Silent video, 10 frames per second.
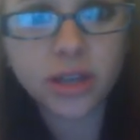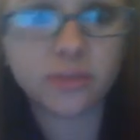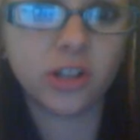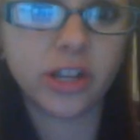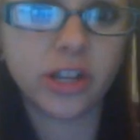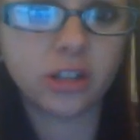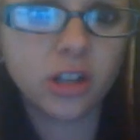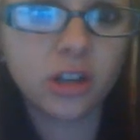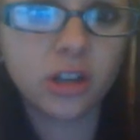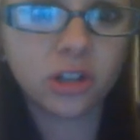They had me on, like,
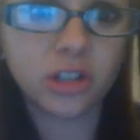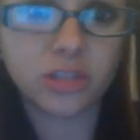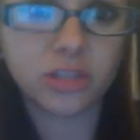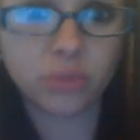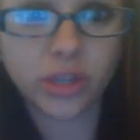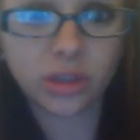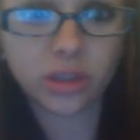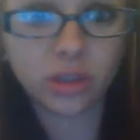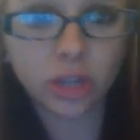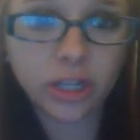constant 0.30